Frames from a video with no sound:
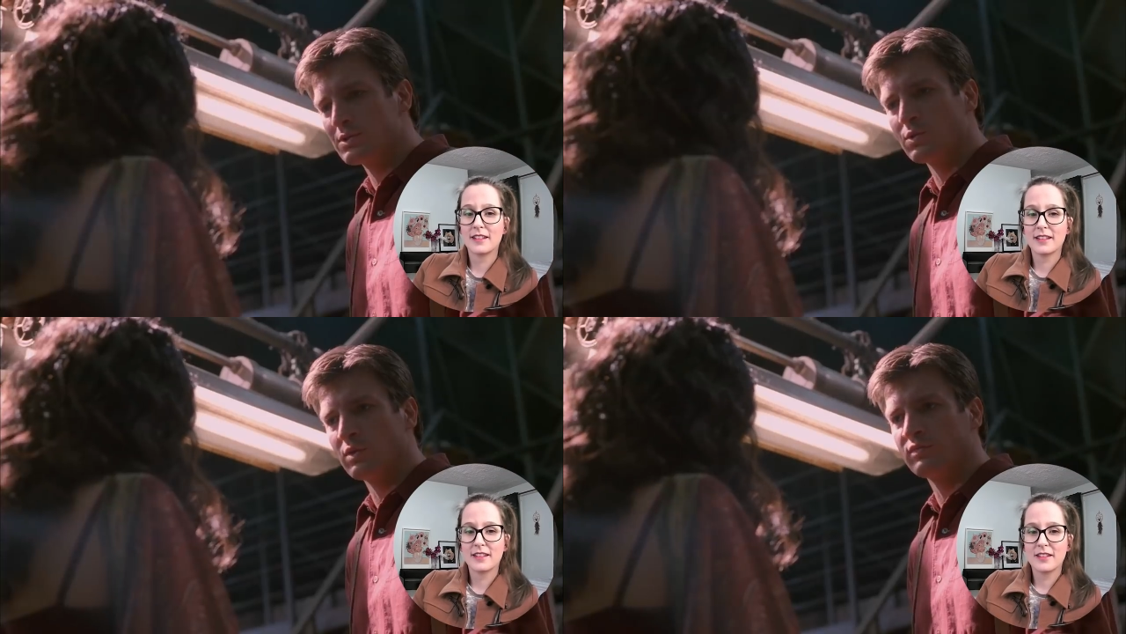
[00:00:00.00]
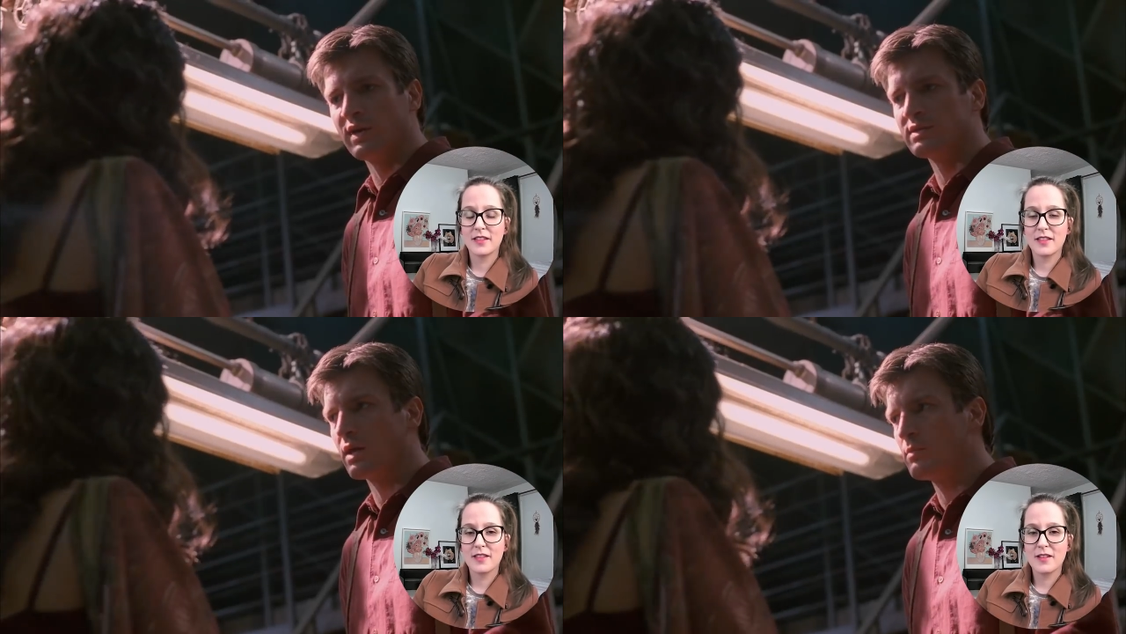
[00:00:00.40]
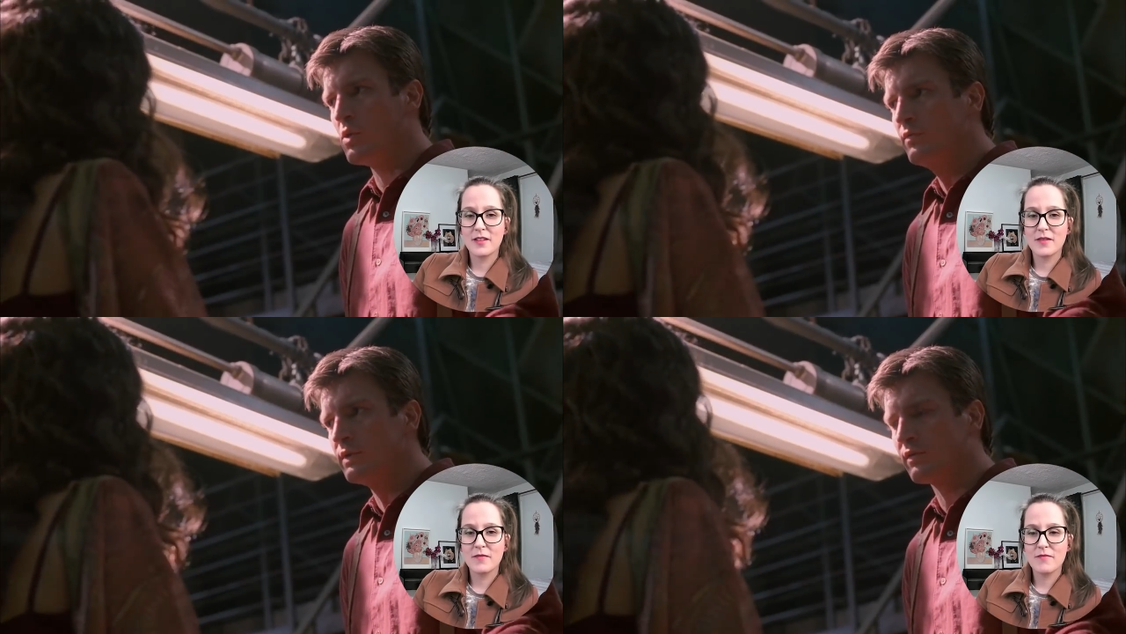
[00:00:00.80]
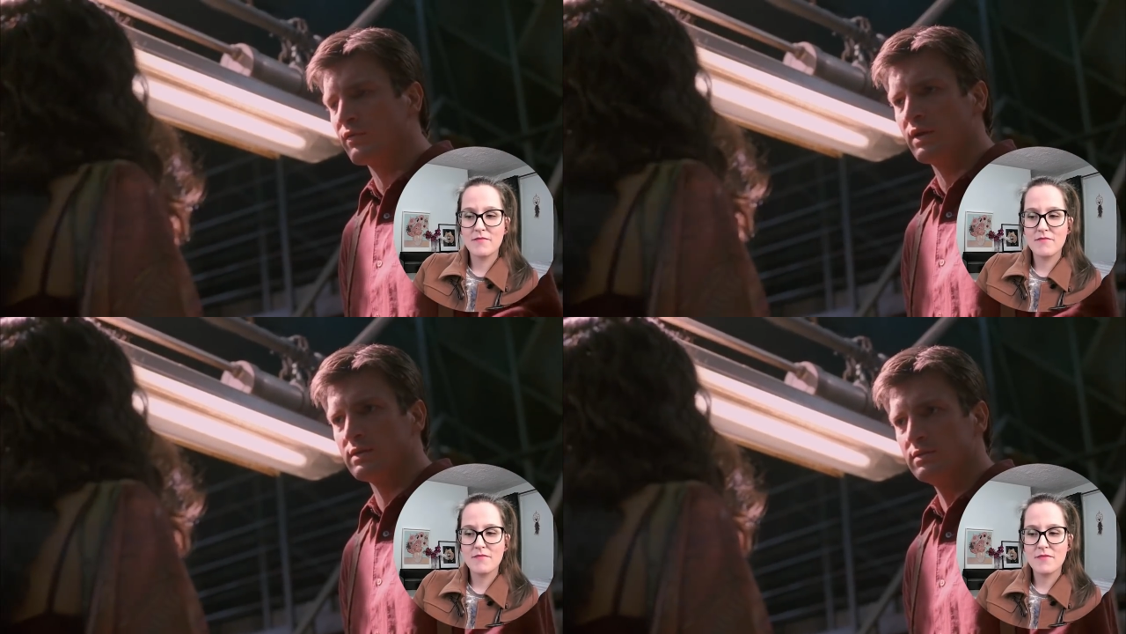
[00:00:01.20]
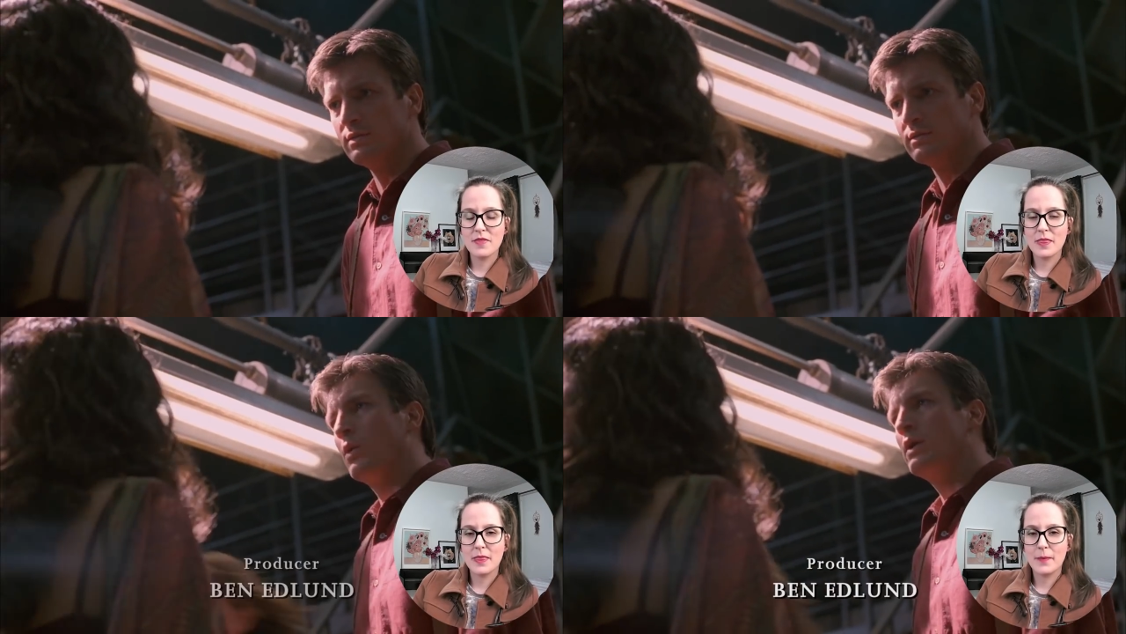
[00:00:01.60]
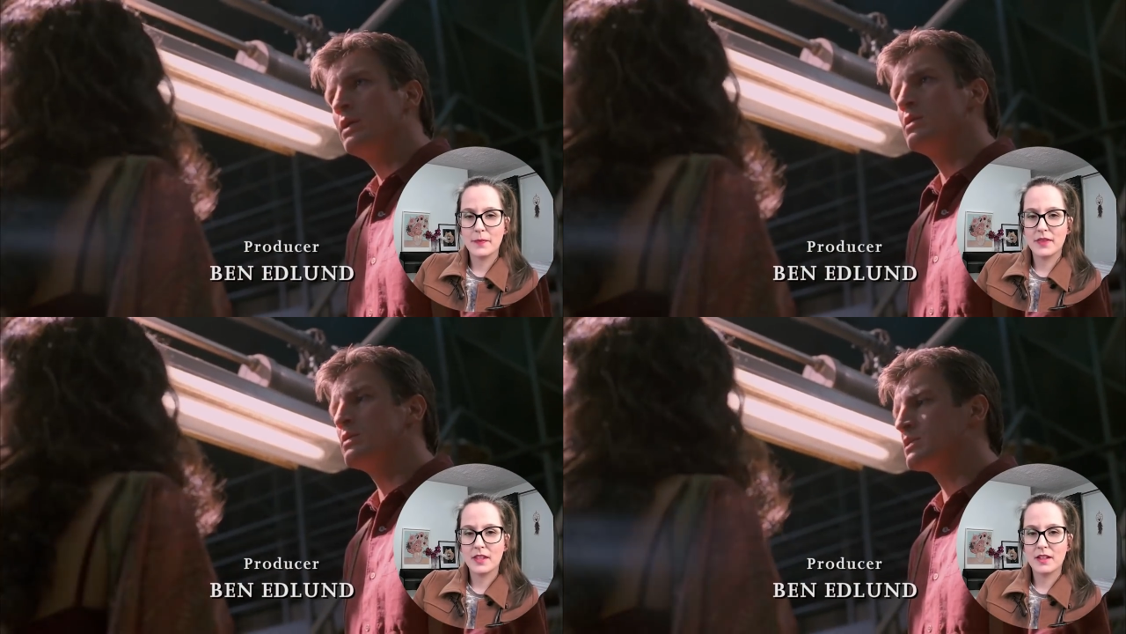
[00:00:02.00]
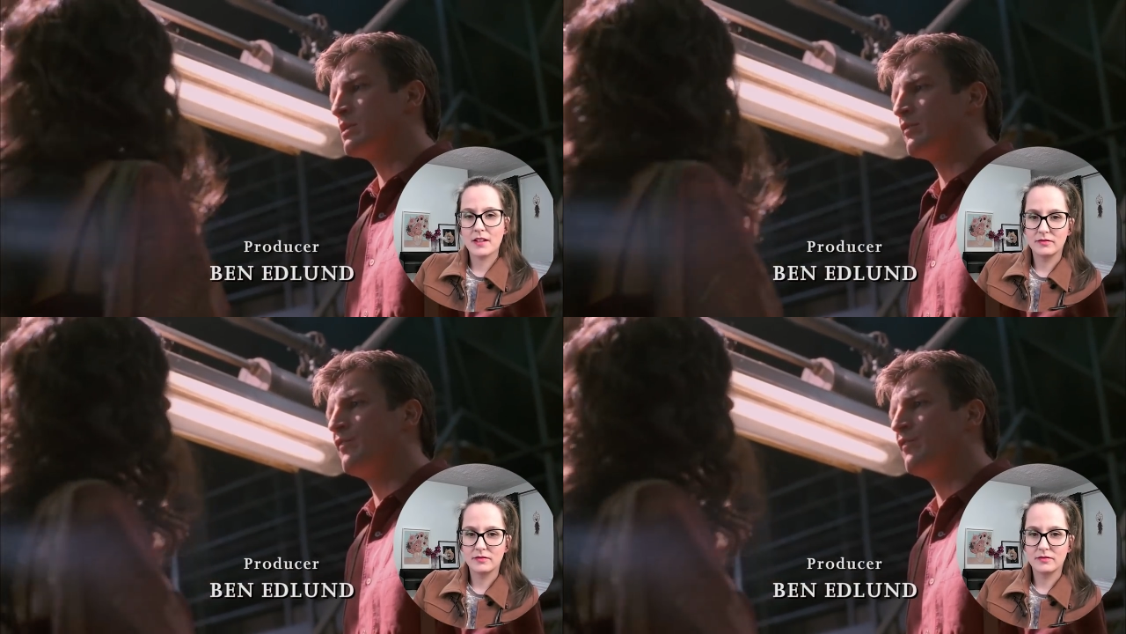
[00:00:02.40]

Speaker 1: sword fights. I'm over that phase. One of you is gonna